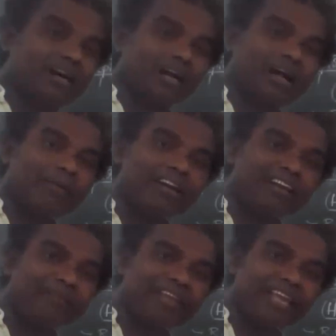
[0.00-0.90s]
come on,
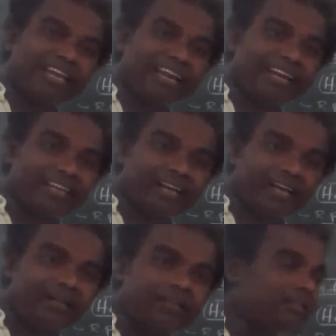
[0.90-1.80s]
tell me in area.
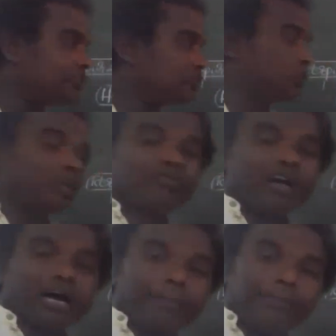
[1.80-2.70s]
So, if the
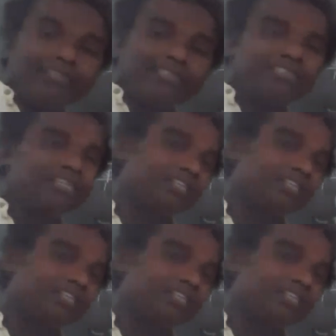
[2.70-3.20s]
RBC cells